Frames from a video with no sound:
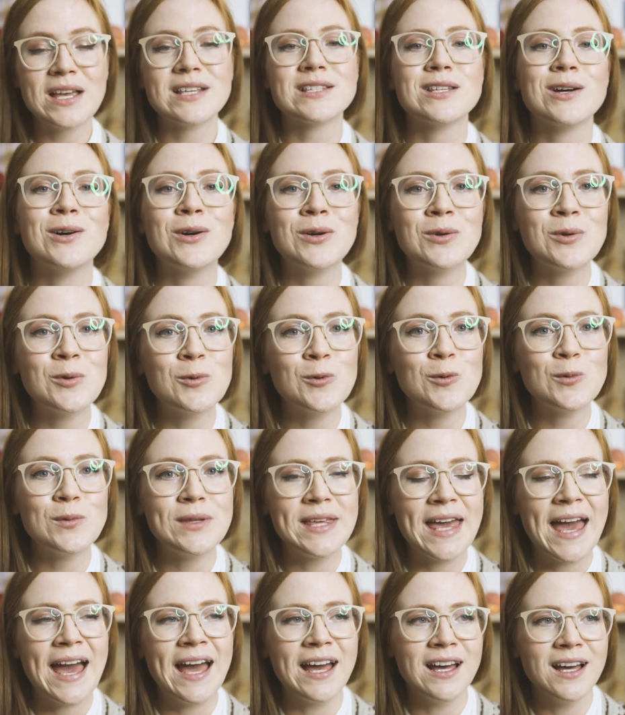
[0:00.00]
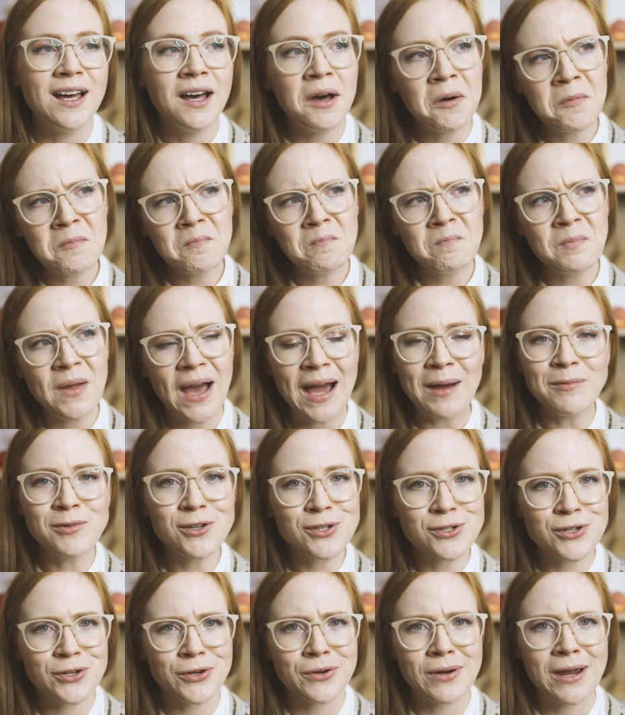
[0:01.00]
So yeah, I'm
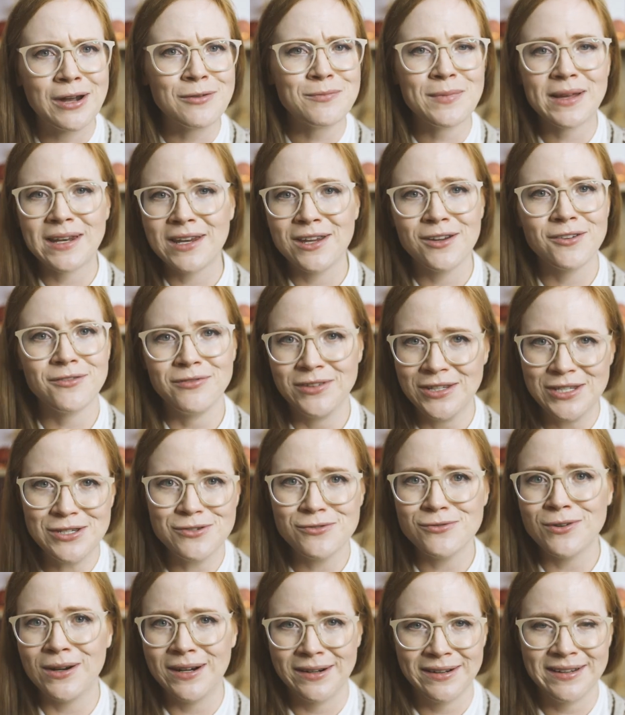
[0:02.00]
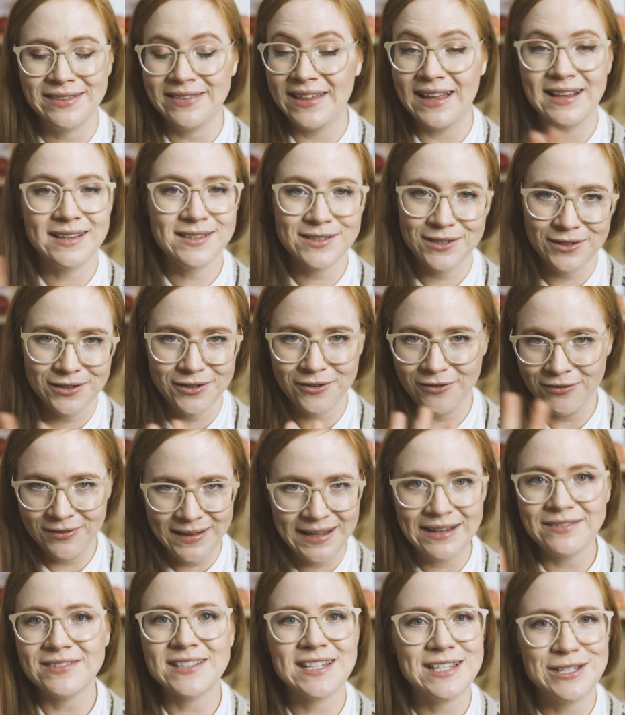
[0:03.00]
not sure how many of you are in that sort of
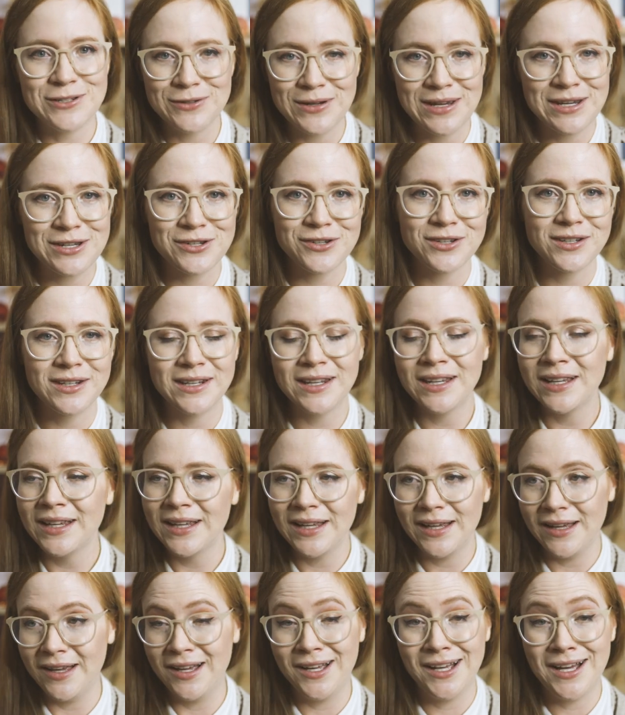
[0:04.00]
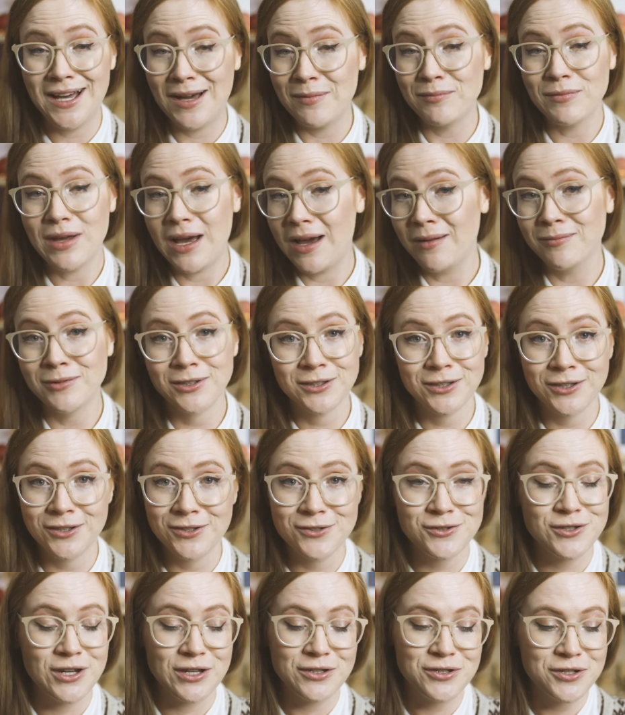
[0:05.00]
life situation. I'm not
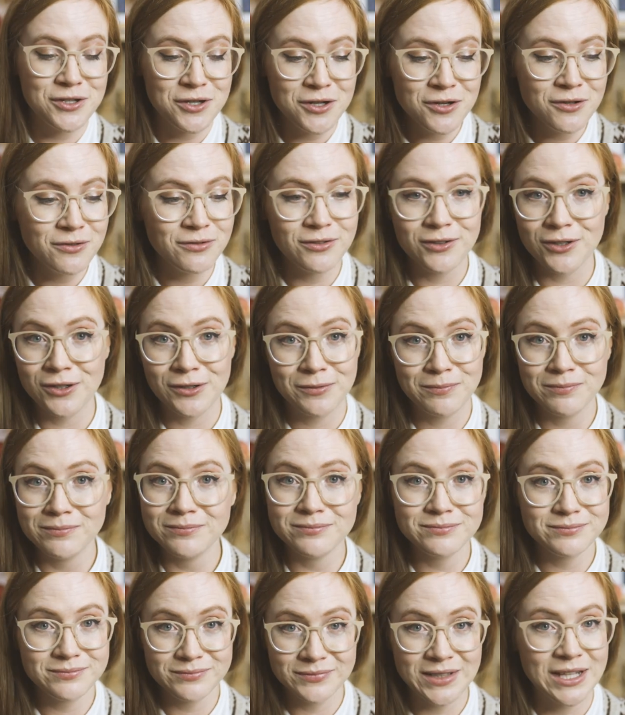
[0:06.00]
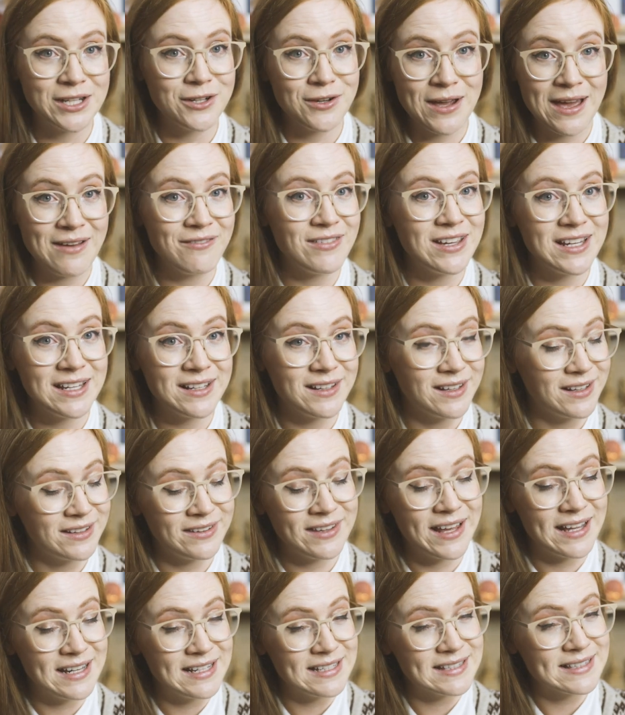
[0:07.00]
gonna judge you for, you know, having
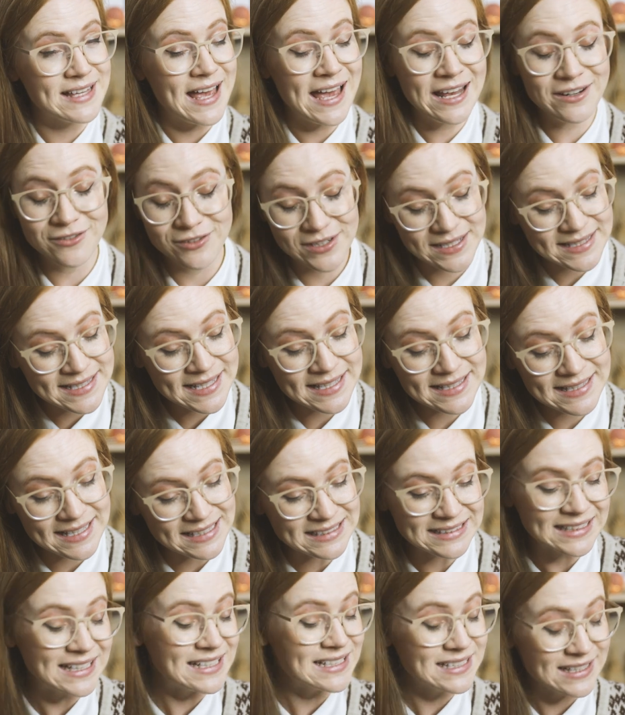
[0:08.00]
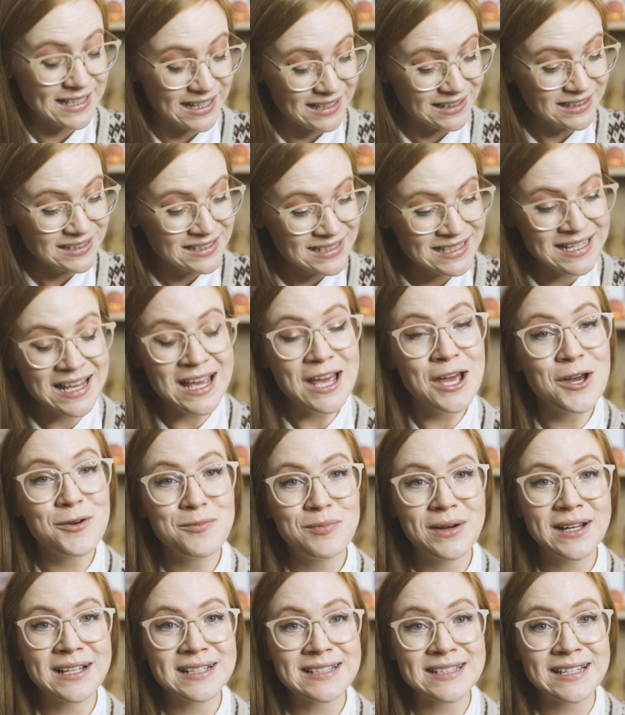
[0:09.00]
nice addresses and nice cars.
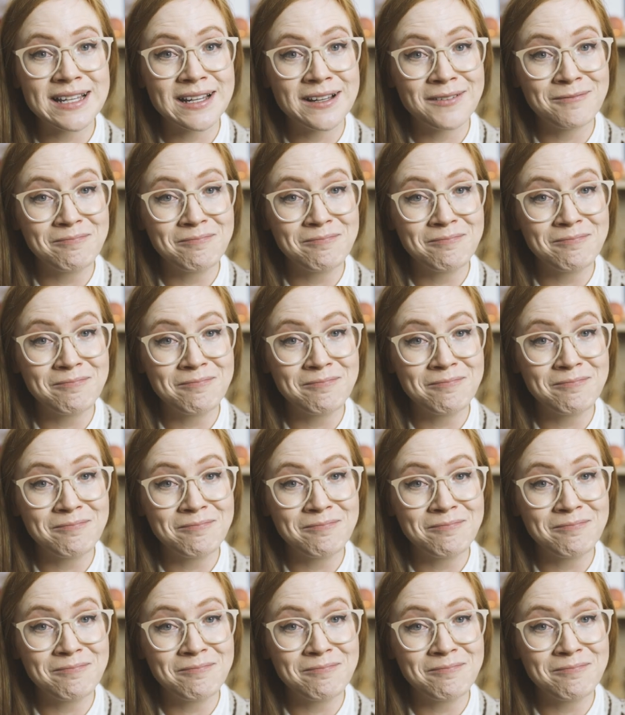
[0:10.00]
But